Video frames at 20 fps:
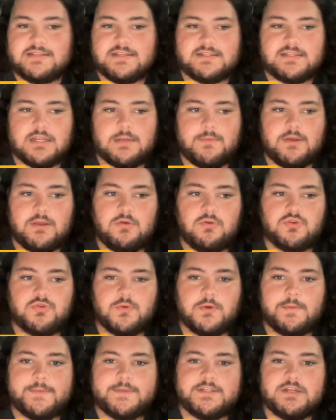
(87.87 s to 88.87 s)
That's going to be huge.
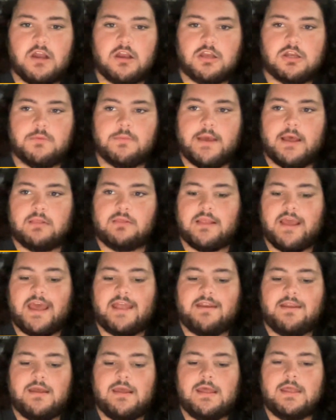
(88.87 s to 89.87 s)
We're going to be talking about
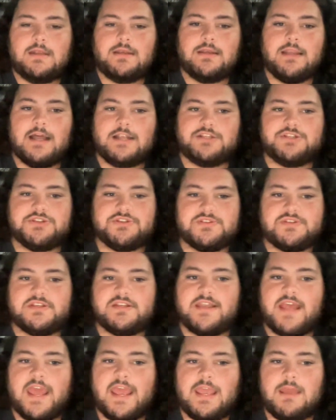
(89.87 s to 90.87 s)
that not just
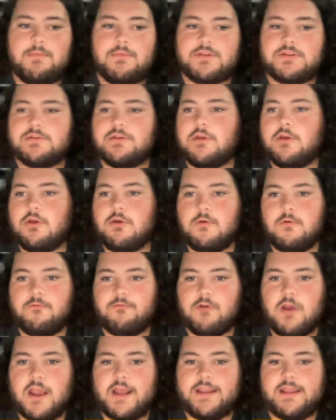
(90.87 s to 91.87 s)
today, but
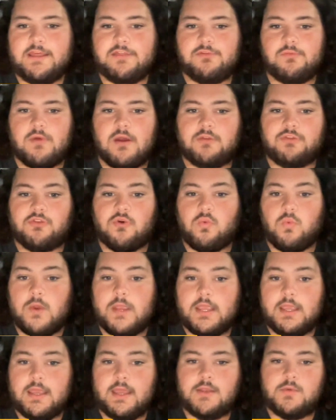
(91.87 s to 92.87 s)
Friday throughout the
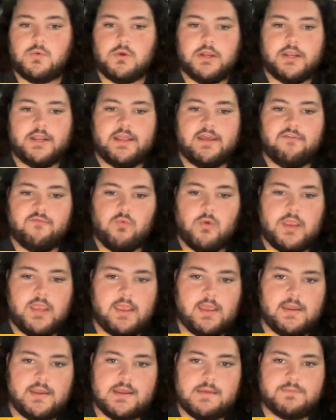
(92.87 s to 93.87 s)
weekend. We're going to have
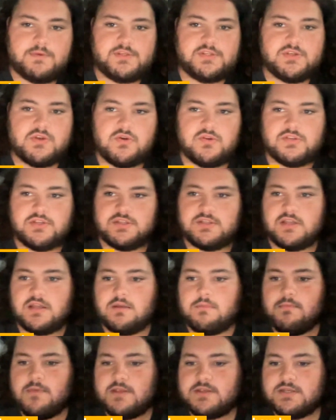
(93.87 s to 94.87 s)
weekend episodes as the
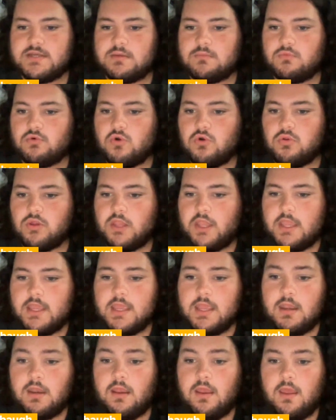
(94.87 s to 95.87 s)
commits come rolling
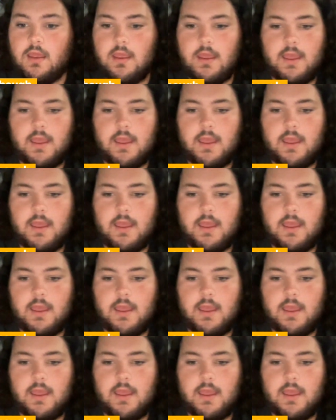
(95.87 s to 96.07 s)
in.